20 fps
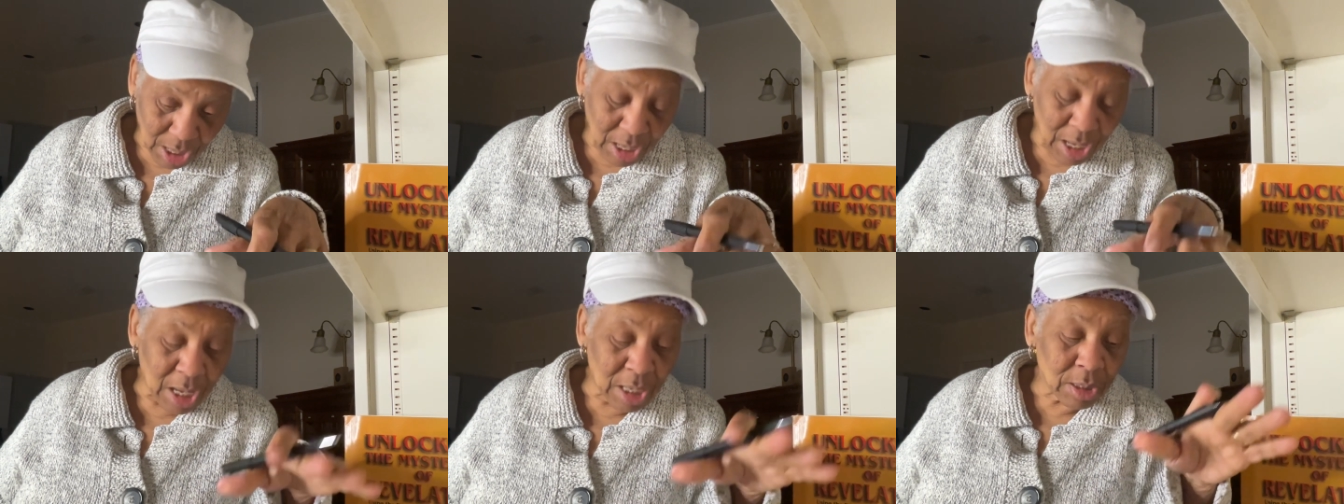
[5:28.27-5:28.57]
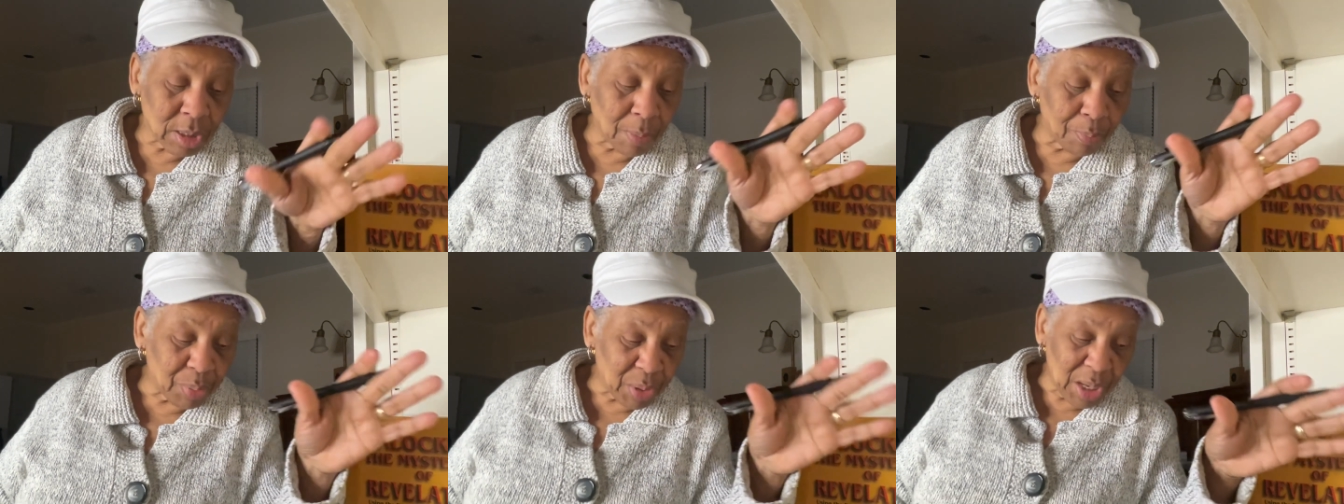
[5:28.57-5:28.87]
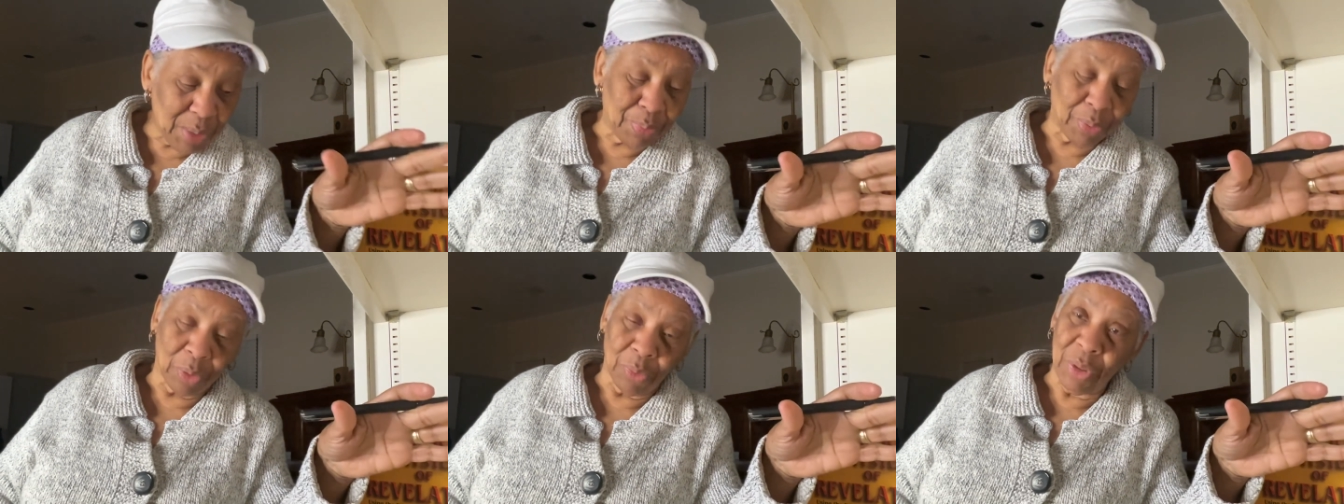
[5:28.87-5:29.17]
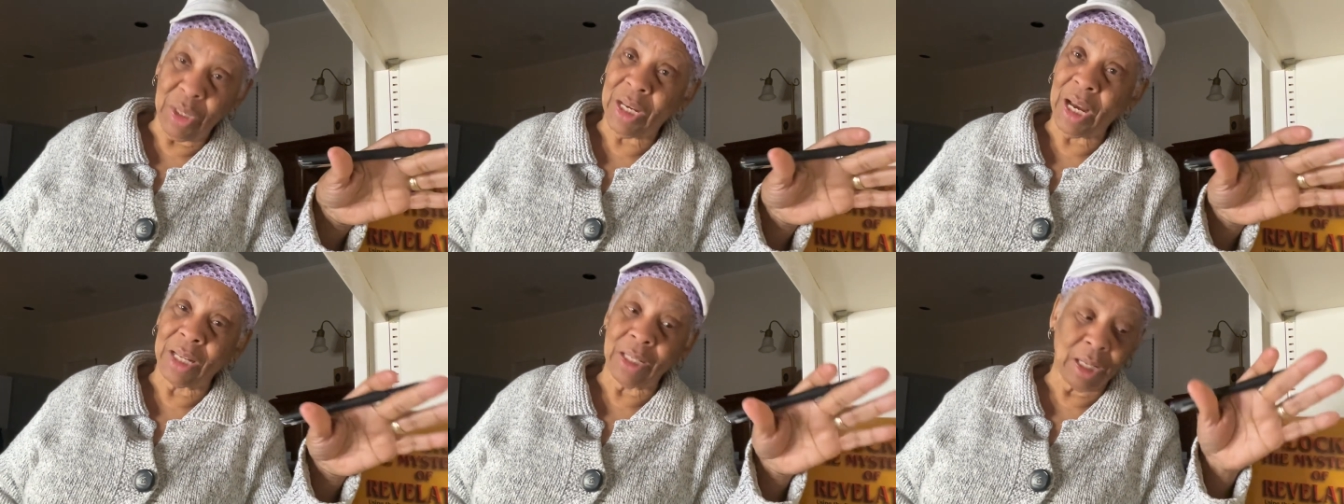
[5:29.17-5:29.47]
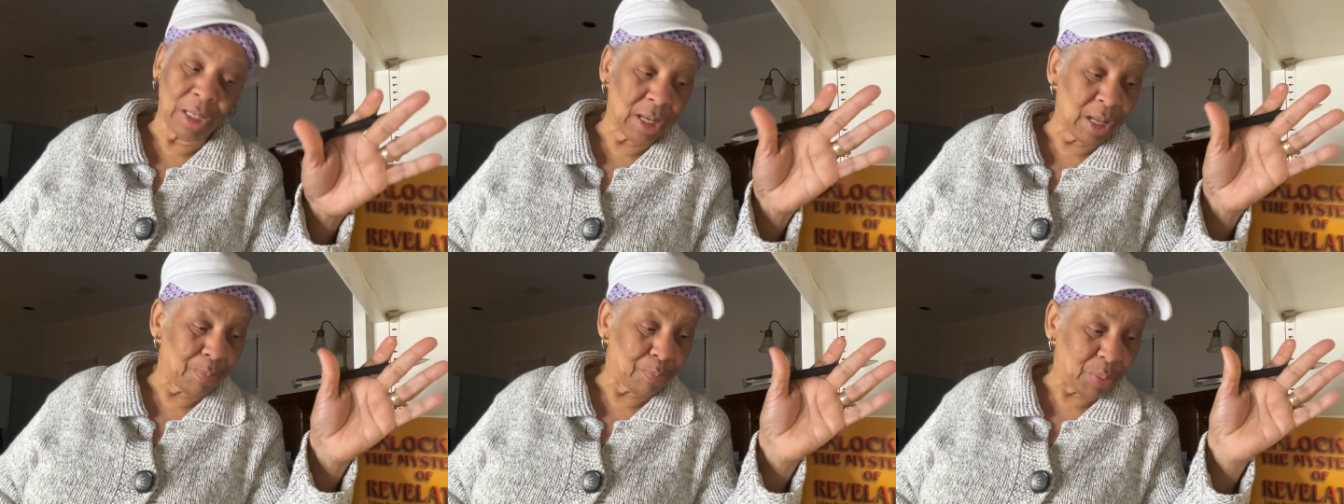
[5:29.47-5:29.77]
It's the people. We got to
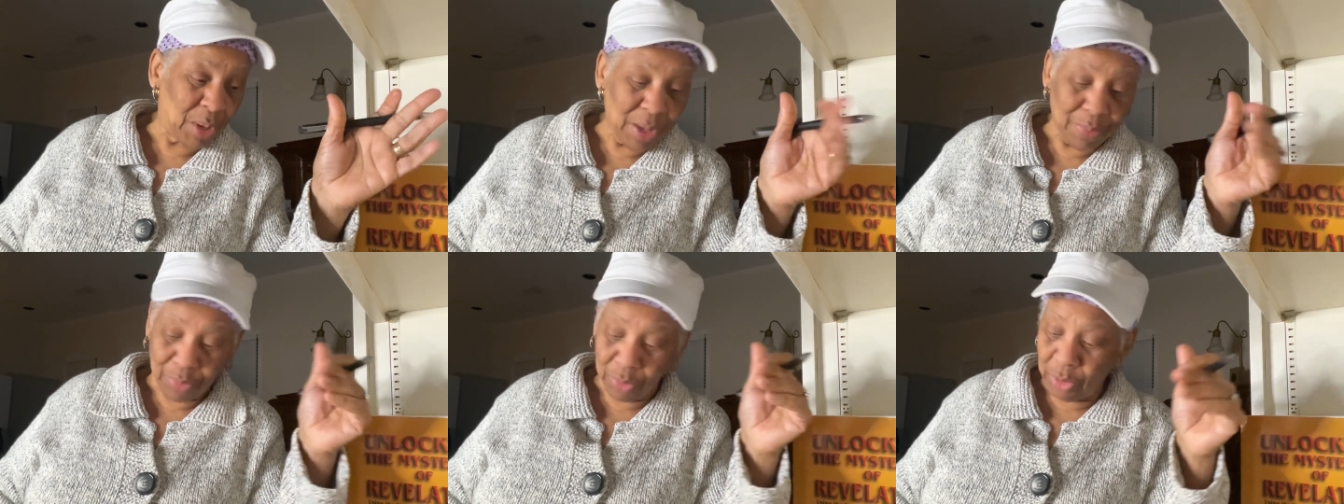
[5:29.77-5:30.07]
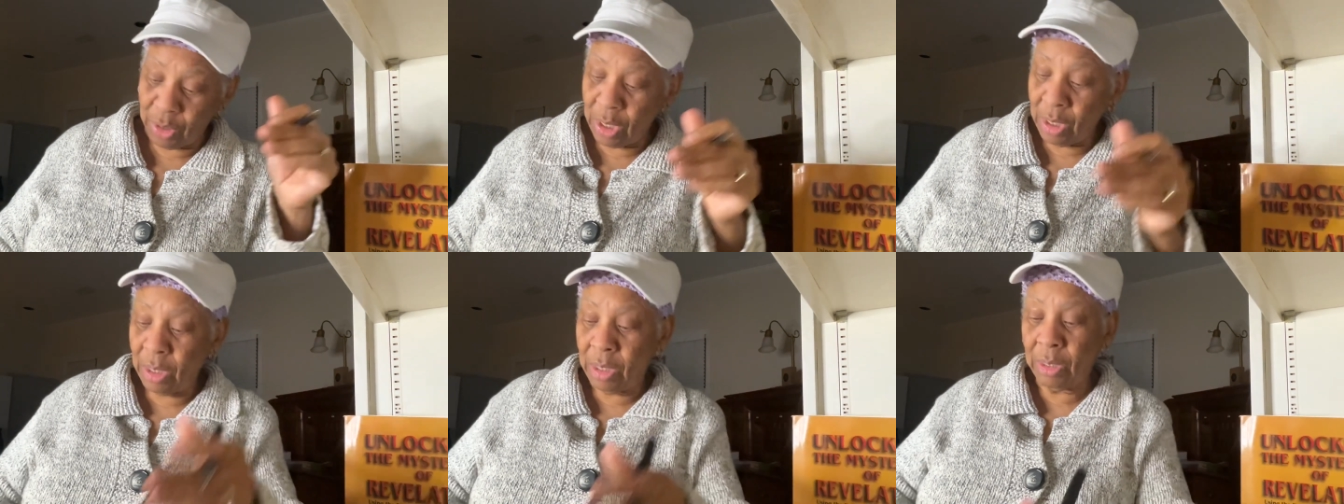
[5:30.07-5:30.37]
get people